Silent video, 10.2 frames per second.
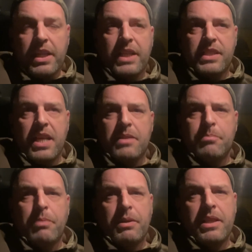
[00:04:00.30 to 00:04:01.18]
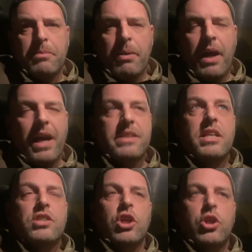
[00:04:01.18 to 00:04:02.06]
I said in the past,
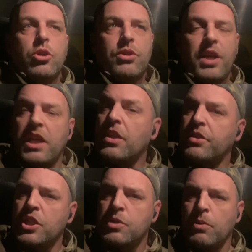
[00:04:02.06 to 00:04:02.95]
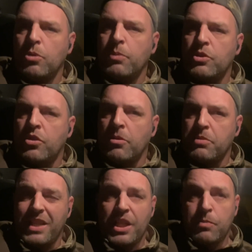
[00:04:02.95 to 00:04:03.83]
it's a good thing. At least we know where Trump
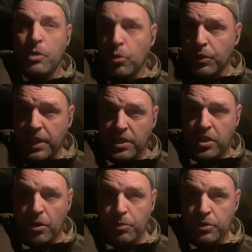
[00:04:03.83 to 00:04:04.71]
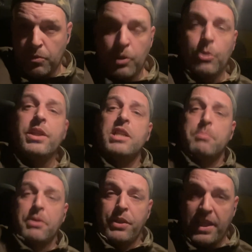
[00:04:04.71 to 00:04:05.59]
stands. We know that he's a coward. We know that he's
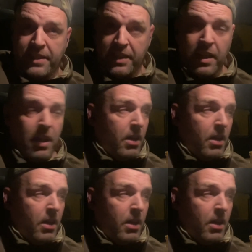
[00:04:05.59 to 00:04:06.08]
pathetic.